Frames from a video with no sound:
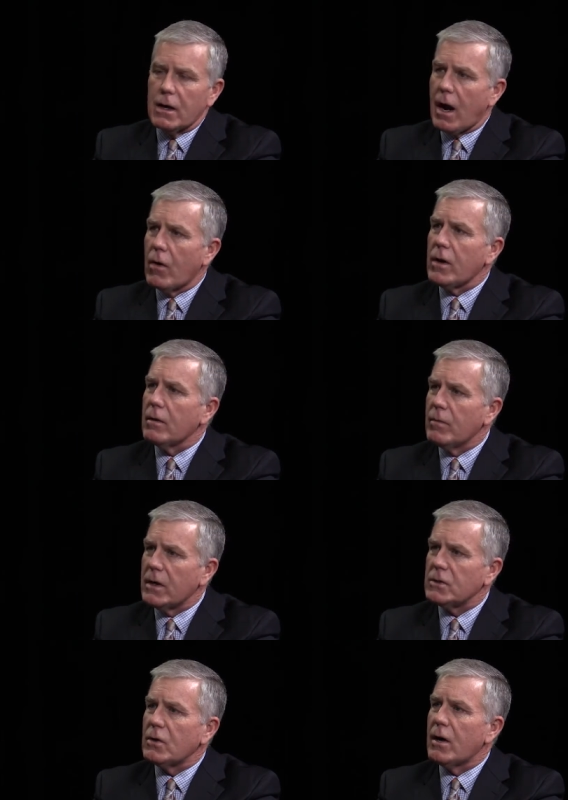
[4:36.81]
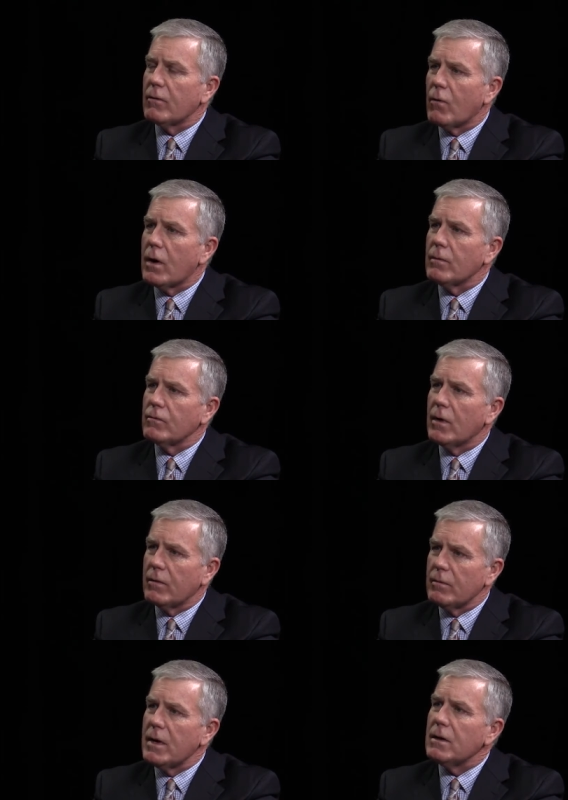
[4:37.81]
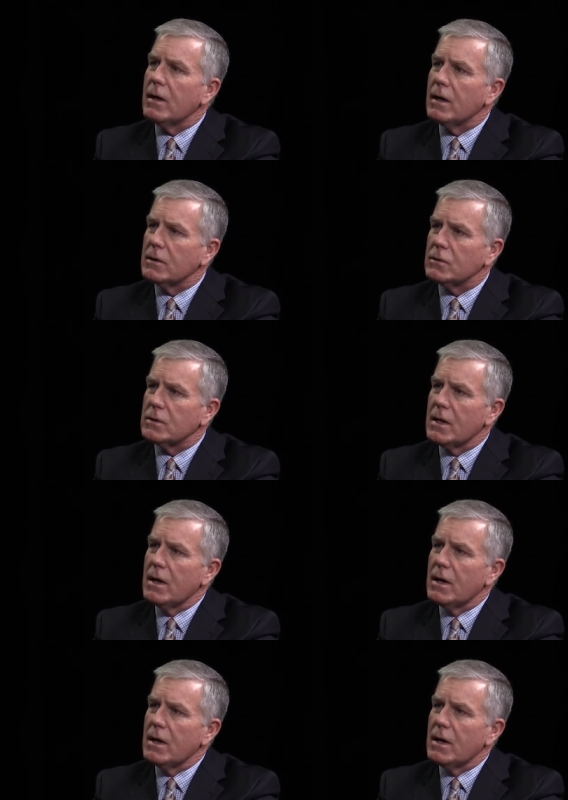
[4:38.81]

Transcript: county administrator form of government is